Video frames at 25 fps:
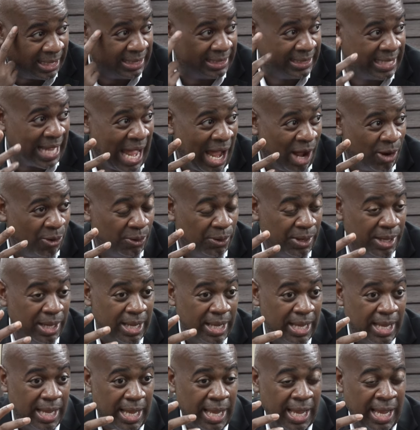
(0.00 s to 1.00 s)
the doubt
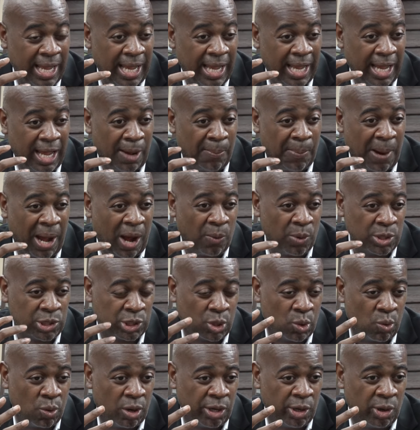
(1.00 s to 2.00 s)
and, about what's
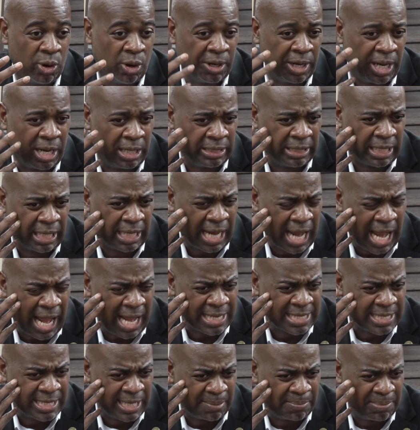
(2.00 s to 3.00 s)
going on, the, the
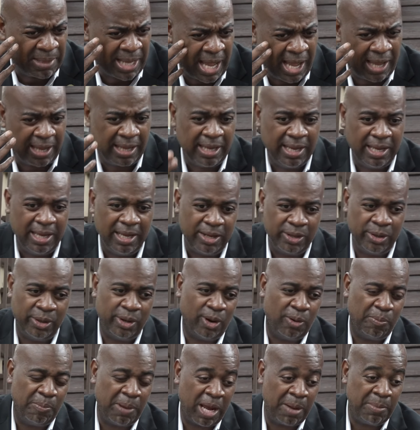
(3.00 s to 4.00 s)
concept that, you
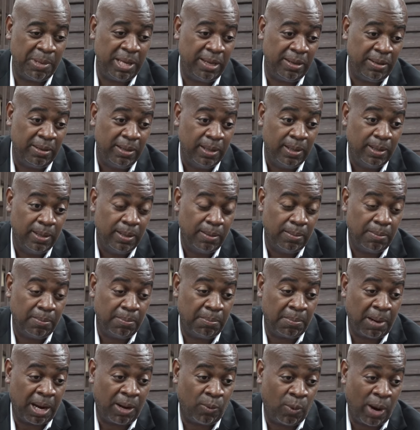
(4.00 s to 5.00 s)
know, maybe
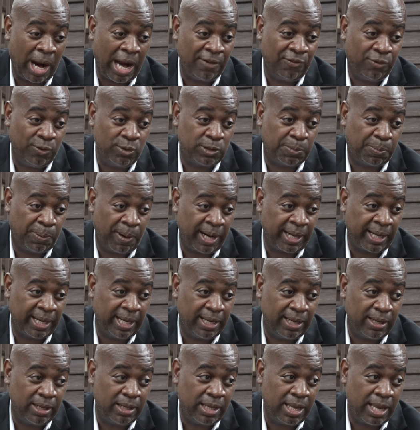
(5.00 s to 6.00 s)
my wife who's
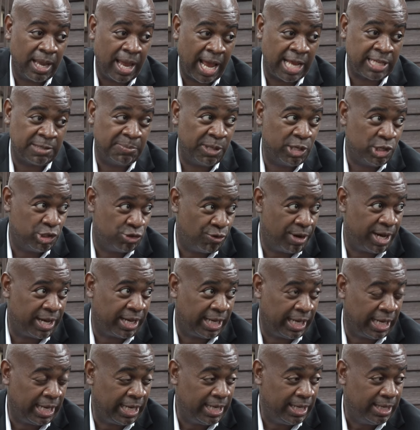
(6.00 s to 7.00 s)
pregnant has been
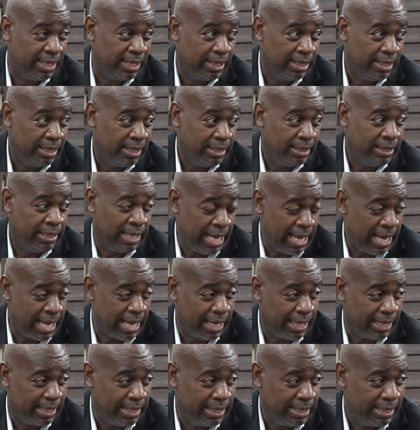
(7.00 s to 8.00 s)
drinking
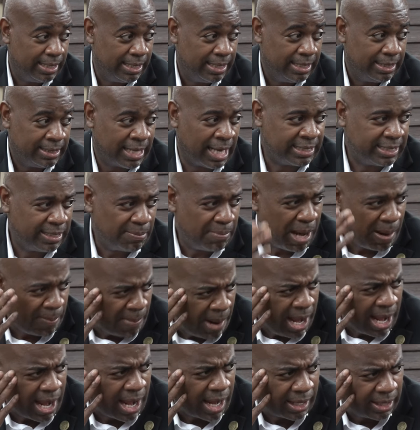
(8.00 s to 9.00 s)
lead. That's in my
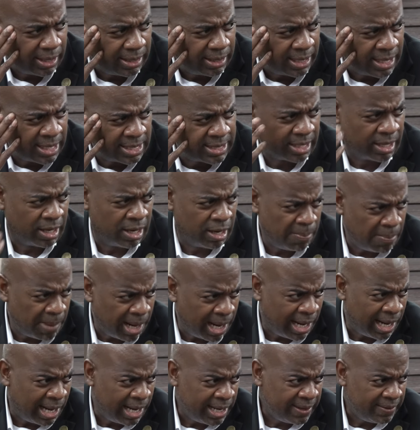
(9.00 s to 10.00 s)
mind. It's in her
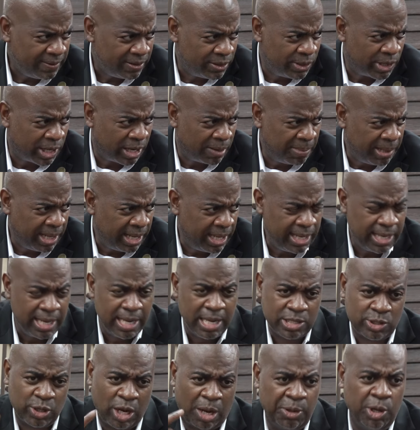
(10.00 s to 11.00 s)
mind, you know what I mean?
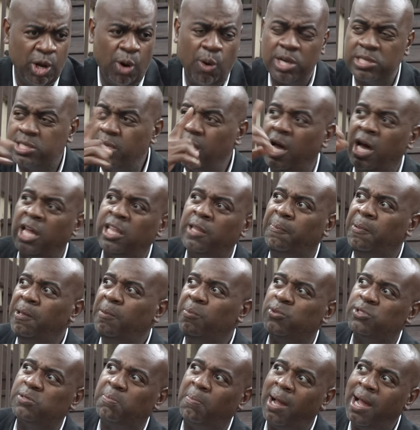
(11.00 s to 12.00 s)
So I know it's in other
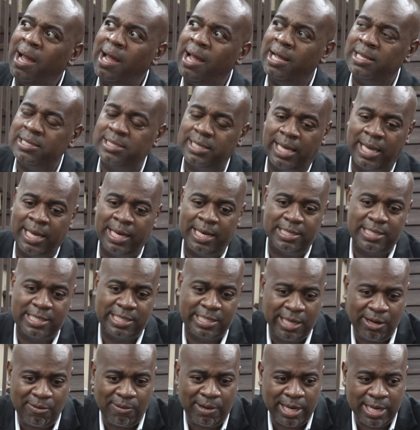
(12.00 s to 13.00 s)
people's minds and it's
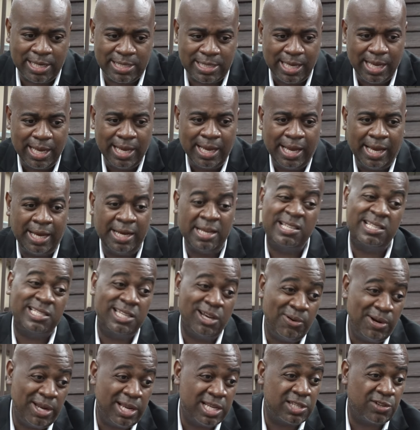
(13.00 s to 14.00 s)
serious and it's
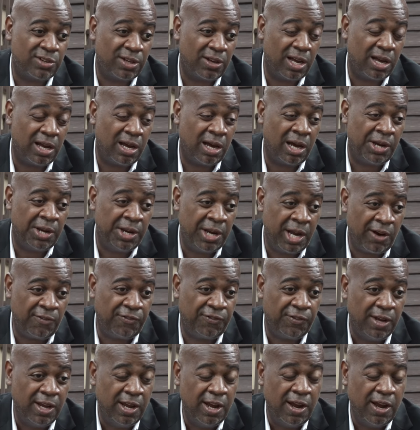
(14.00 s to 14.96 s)
serious enough